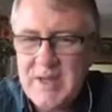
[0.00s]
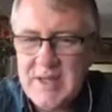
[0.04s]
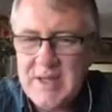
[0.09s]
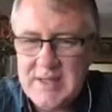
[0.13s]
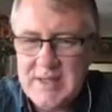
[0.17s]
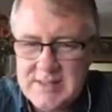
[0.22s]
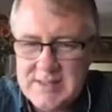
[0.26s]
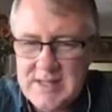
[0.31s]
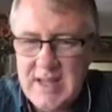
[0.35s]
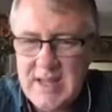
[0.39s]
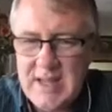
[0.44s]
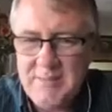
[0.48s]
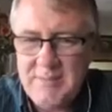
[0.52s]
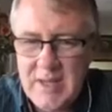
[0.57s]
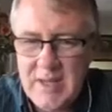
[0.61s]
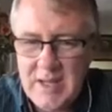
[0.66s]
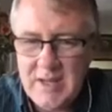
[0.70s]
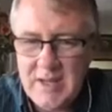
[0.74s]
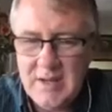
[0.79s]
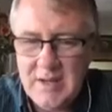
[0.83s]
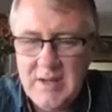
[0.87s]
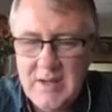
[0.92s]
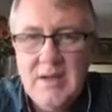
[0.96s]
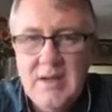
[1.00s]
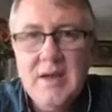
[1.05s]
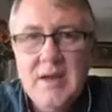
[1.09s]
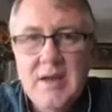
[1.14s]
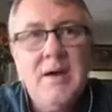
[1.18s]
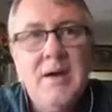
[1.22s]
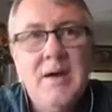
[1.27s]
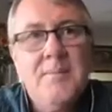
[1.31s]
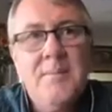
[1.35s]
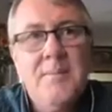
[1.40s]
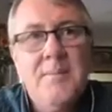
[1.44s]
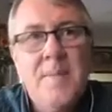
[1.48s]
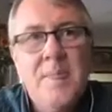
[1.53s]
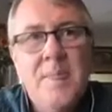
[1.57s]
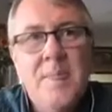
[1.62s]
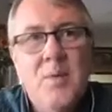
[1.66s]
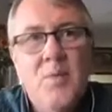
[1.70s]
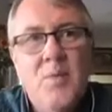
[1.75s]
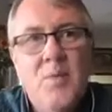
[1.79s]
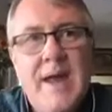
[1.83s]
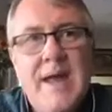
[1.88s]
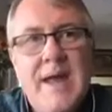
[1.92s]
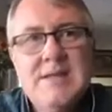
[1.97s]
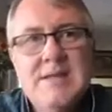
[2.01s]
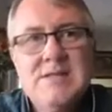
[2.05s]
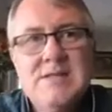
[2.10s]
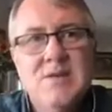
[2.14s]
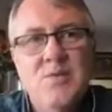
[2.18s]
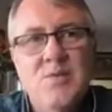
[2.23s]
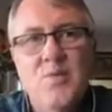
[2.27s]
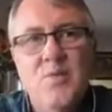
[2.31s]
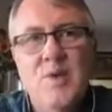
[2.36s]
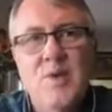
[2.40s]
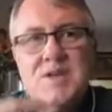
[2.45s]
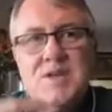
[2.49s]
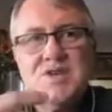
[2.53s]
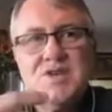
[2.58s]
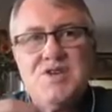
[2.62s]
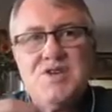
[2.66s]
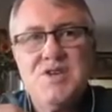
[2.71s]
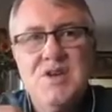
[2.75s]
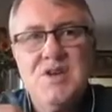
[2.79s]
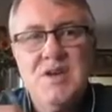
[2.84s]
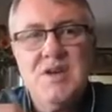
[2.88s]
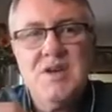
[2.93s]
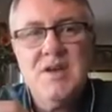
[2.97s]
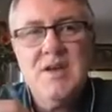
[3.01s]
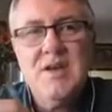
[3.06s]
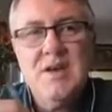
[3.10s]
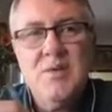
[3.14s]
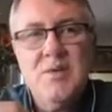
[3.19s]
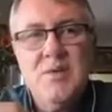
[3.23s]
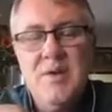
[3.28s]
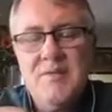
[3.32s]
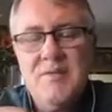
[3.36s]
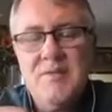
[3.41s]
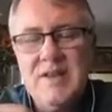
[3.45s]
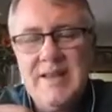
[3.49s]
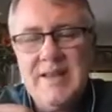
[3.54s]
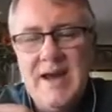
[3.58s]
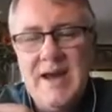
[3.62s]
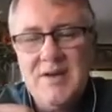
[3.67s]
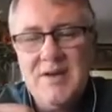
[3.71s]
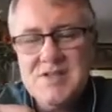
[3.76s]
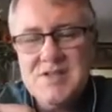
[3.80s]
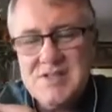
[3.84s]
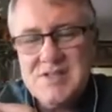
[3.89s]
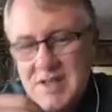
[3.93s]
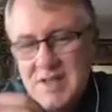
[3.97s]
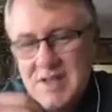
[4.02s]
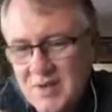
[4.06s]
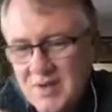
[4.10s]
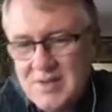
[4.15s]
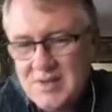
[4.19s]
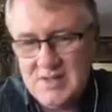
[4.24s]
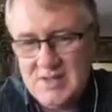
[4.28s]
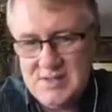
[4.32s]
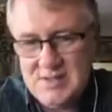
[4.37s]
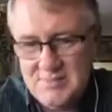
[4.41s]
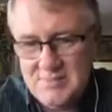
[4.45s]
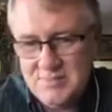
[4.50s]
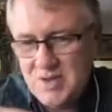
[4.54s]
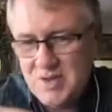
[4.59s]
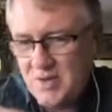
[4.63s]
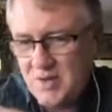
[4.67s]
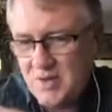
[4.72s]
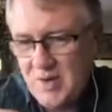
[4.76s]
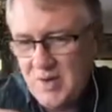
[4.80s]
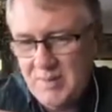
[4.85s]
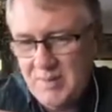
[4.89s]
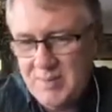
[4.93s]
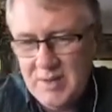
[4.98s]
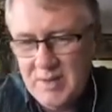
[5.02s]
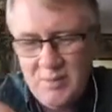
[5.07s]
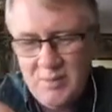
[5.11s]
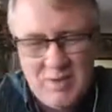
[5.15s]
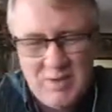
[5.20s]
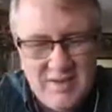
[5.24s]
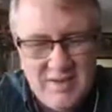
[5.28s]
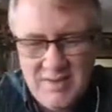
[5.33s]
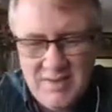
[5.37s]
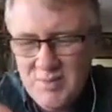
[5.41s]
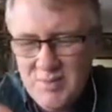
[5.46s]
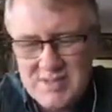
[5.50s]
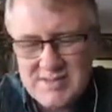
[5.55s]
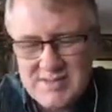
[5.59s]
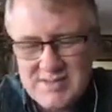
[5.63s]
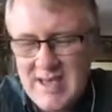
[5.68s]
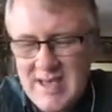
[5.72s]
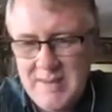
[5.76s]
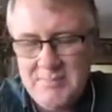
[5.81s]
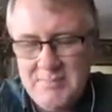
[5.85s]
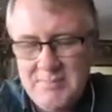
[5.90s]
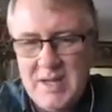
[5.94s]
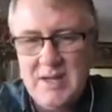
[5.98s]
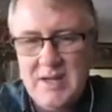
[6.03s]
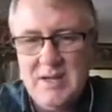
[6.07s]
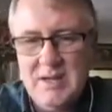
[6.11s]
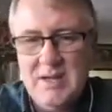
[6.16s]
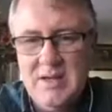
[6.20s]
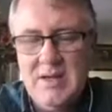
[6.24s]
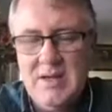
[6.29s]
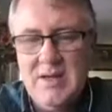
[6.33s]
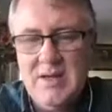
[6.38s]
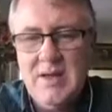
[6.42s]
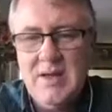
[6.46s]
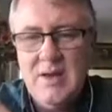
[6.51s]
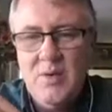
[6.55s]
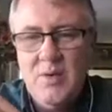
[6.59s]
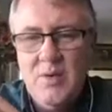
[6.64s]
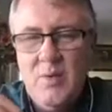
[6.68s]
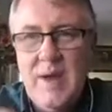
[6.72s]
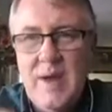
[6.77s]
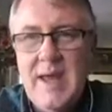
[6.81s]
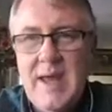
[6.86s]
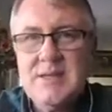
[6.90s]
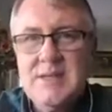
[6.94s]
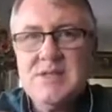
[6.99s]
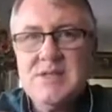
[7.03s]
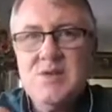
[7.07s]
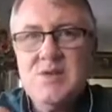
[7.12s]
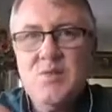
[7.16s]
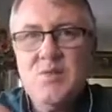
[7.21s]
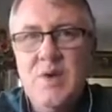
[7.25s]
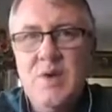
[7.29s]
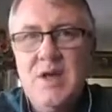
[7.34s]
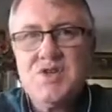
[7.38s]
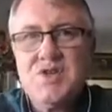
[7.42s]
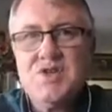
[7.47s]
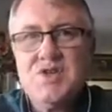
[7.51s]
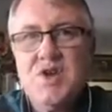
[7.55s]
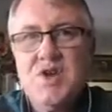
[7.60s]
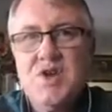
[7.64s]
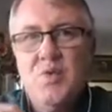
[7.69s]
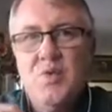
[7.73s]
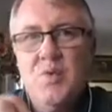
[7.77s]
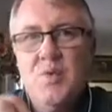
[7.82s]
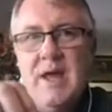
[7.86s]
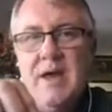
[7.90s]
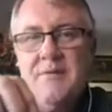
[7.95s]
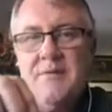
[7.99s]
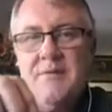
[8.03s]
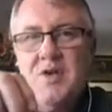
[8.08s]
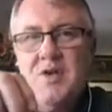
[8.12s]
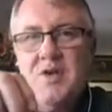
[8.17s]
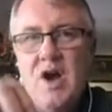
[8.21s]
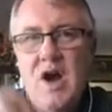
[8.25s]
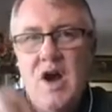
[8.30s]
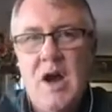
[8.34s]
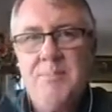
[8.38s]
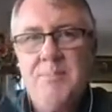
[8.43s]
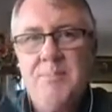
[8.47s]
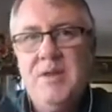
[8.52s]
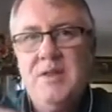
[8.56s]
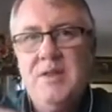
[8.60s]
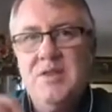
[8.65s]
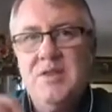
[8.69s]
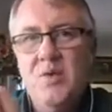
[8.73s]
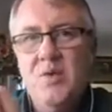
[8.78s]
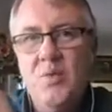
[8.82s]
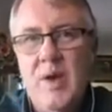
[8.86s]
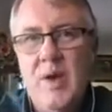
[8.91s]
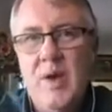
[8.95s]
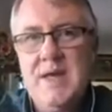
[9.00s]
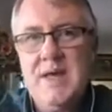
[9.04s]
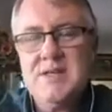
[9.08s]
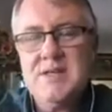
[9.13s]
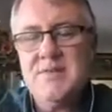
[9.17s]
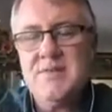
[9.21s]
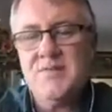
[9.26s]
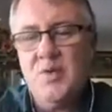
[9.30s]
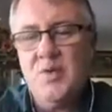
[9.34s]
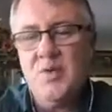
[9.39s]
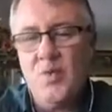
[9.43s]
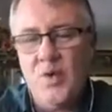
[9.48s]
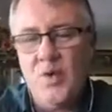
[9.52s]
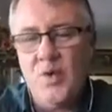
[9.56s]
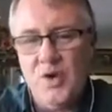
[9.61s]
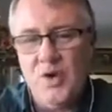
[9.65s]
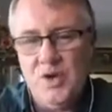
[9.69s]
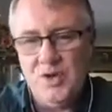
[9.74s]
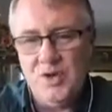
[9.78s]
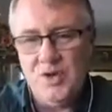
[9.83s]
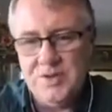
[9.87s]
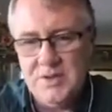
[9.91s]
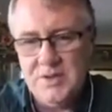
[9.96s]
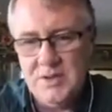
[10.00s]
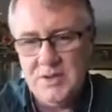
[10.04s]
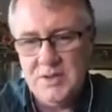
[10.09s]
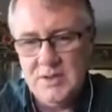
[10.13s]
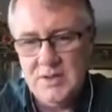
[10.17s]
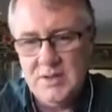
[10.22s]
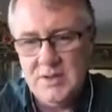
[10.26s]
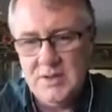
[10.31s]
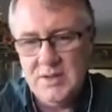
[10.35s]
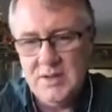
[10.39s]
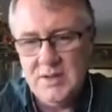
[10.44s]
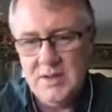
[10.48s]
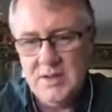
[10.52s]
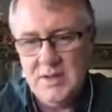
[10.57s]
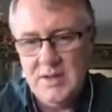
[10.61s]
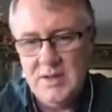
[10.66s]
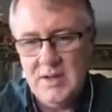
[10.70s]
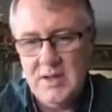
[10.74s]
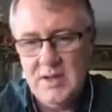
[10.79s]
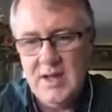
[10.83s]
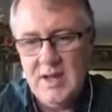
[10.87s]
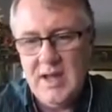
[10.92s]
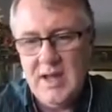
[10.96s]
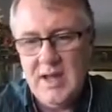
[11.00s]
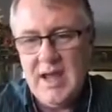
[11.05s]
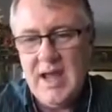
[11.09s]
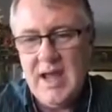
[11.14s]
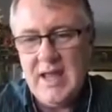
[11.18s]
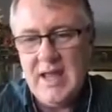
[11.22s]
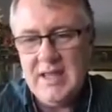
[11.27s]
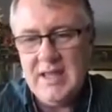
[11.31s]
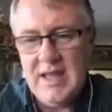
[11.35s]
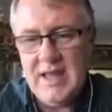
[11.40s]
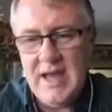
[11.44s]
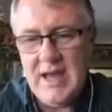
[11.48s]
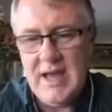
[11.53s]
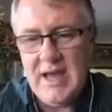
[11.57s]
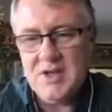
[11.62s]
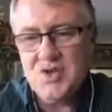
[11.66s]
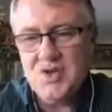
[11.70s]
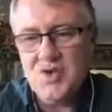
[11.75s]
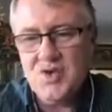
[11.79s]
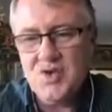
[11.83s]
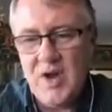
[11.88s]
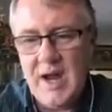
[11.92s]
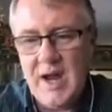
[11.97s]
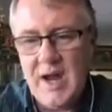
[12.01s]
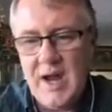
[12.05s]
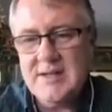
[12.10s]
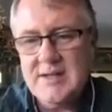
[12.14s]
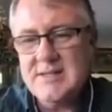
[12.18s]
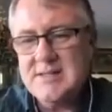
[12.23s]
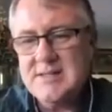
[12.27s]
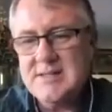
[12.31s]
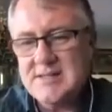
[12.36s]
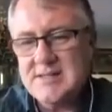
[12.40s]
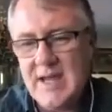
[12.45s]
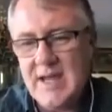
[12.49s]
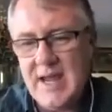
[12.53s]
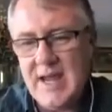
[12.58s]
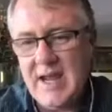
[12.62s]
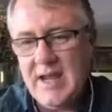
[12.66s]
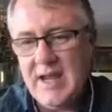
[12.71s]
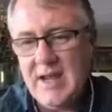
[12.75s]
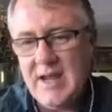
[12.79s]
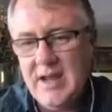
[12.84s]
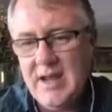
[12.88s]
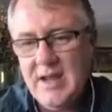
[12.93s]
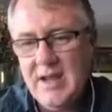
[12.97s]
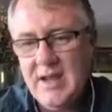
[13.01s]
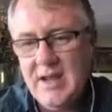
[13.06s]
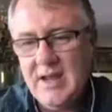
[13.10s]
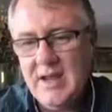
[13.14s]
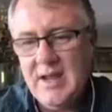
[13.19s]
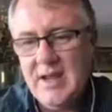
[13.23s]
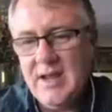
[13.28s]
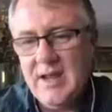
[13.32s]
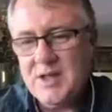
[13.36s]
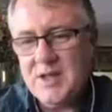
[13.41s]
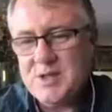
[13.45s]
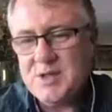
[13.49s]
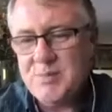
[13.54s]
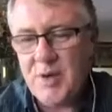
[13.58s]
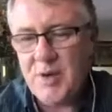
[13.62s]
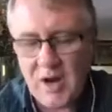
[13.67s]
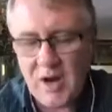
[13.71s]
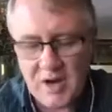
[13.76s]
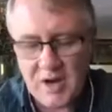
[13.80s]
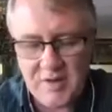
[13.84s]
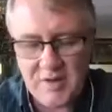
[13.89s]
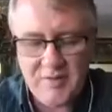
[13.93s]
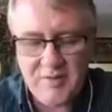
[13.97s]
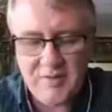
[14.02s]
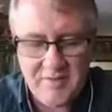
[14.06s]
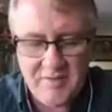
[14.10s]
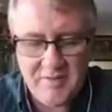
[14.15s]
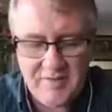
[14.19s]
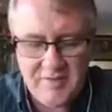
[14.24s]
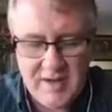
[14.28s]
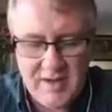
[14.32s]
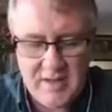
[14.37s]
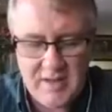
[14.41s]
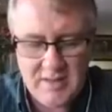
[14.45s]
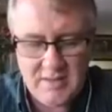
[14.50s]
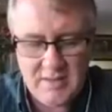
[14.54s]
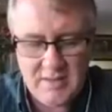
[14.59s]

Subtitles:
is naming ways in which we've allowed syncretism to creep in. What's that mean? Ways in which we have copied the ways of the world and yet tried to say it's part of our faith.